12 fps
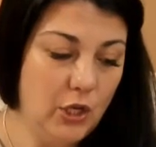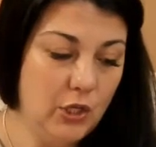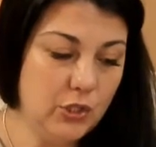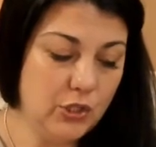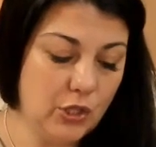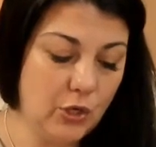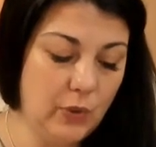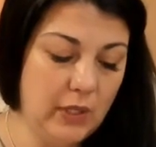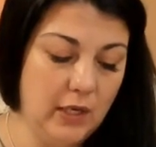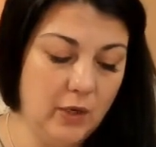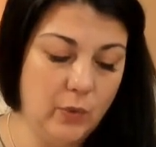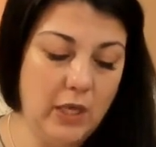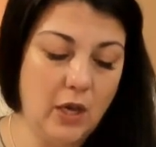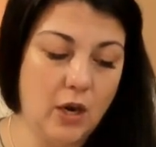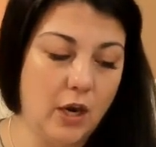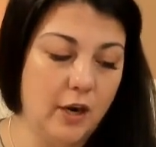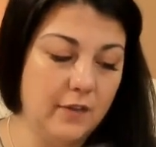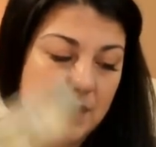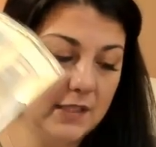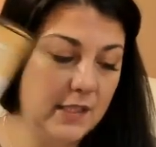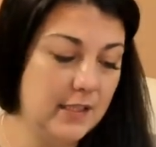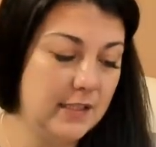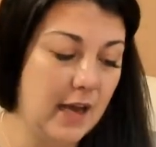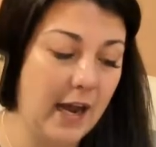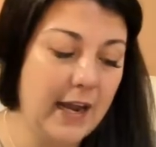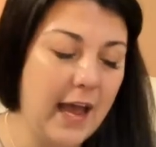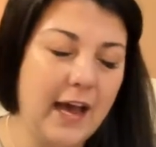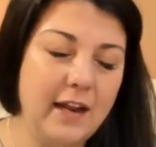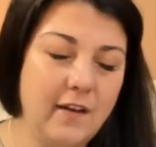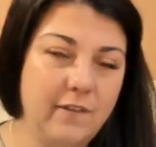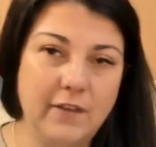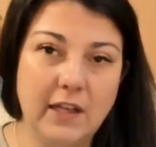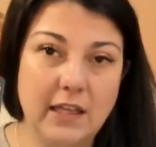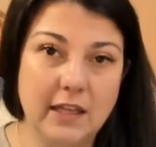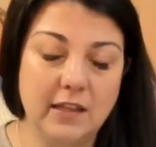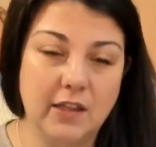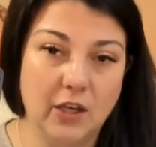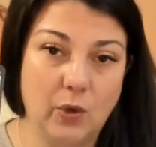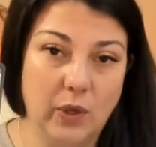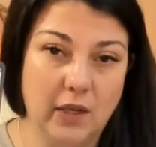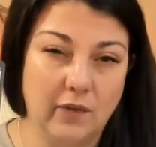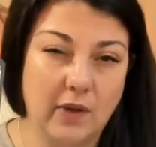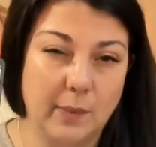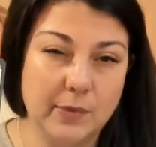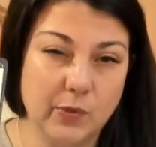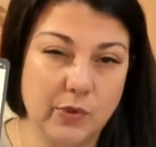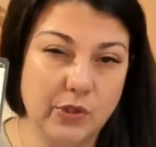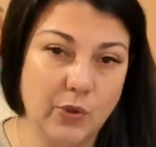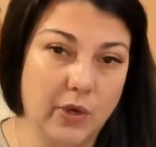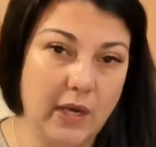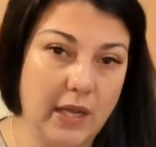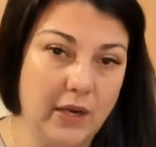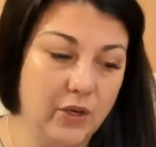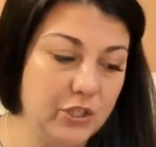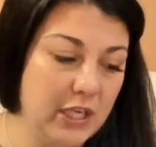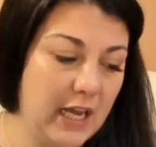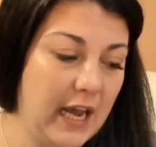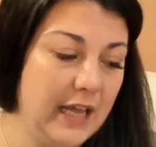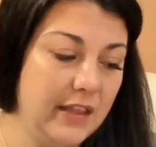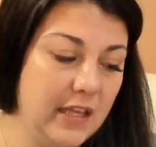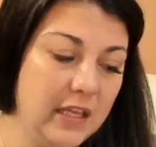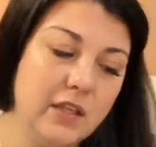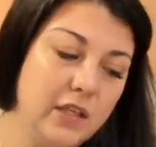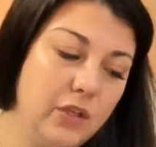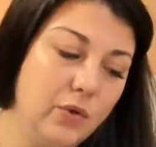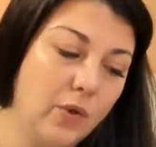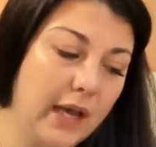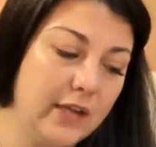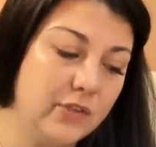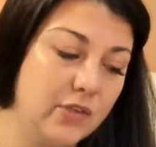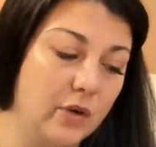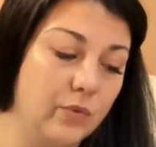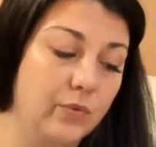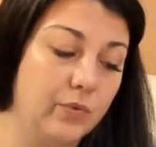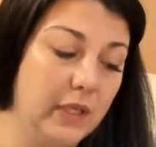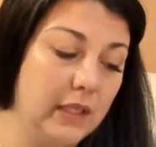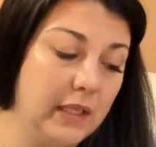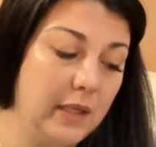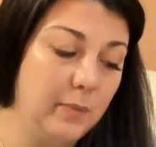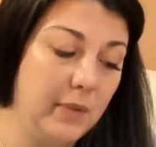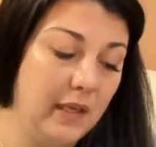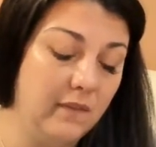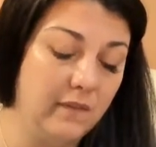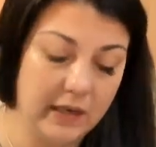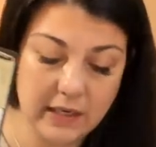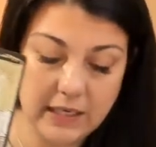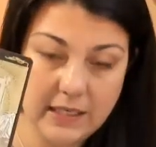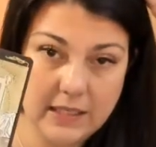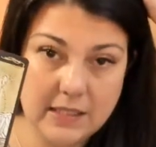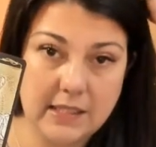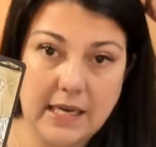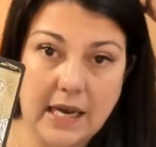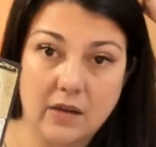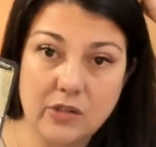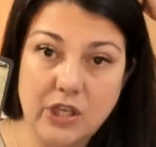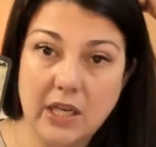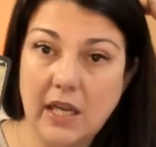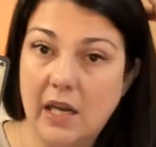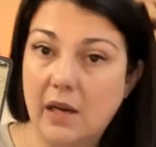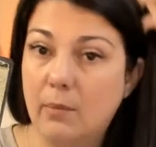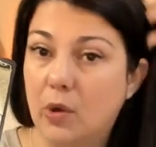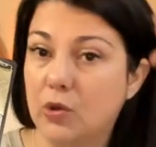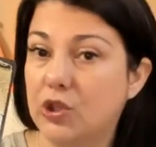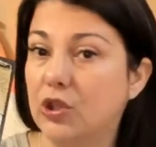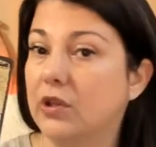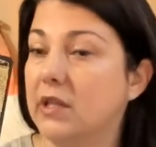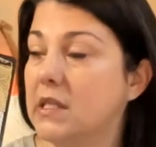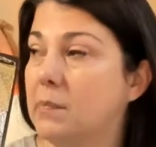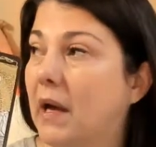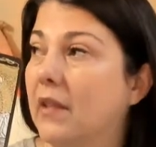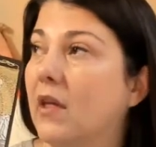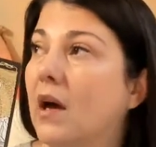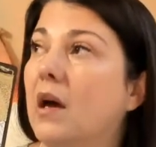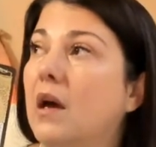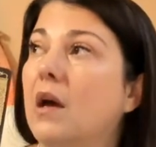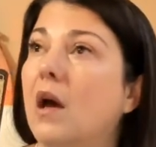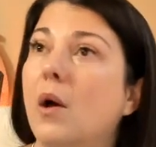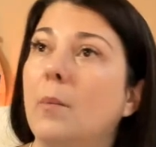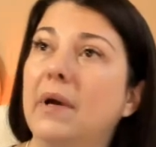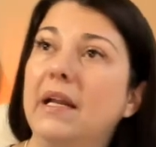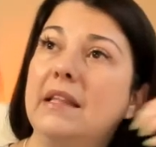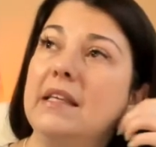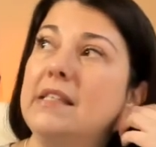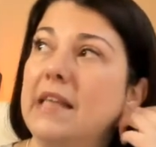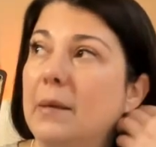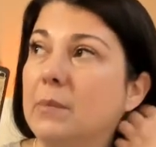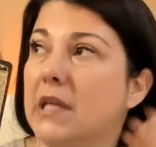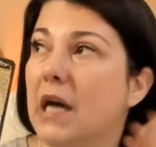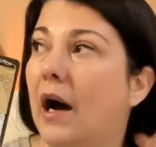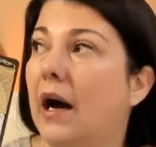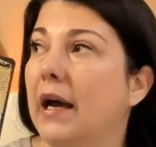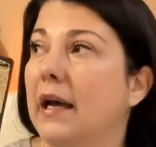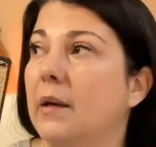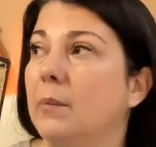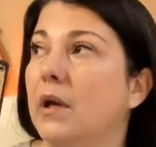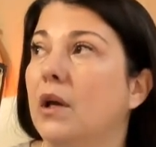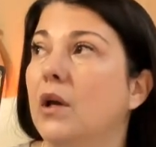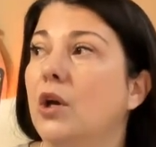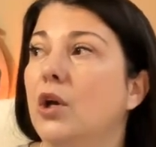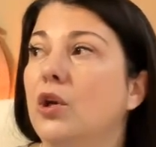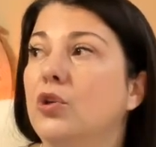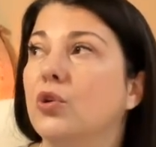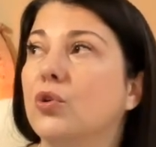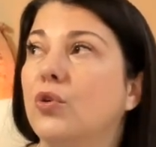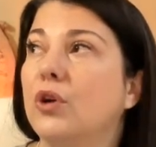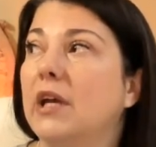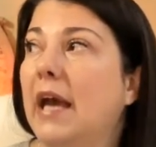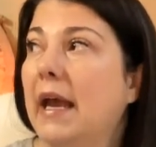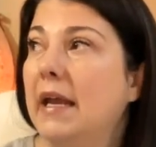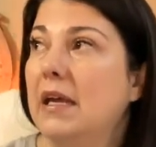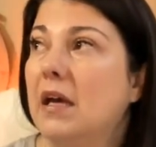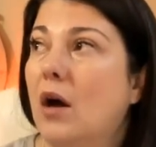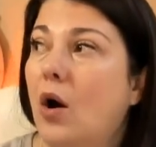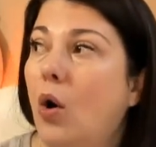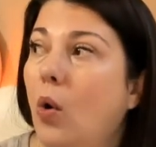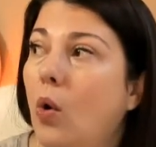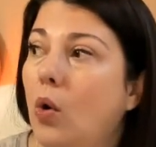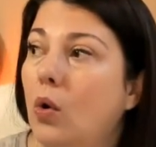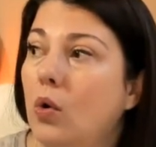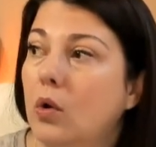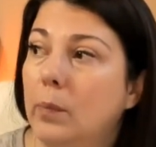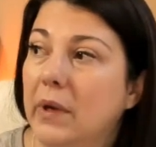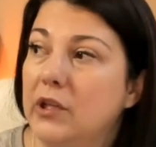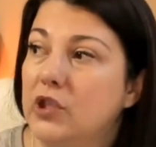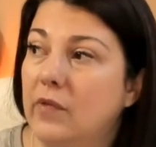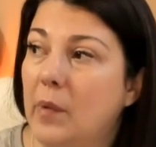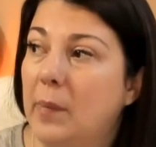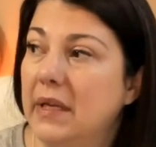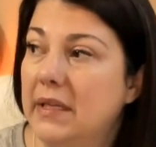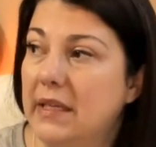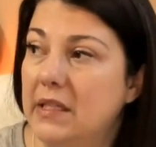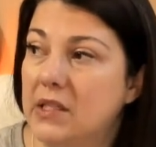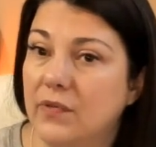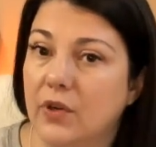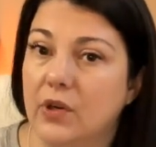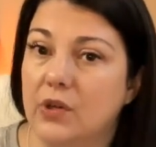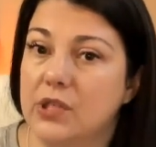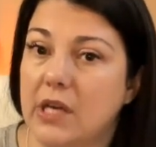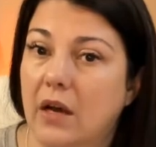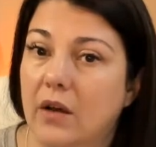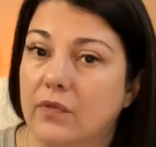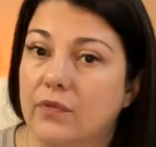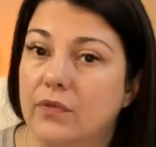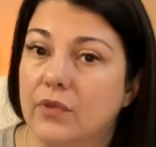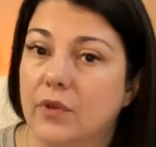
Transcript: So here we are. I had a feeling that the Queen of Cups was your energy. I think that you guys are really being very nostalgic and emotional this month. But at the same time, you're creating a whole bunch of abundance for yourself.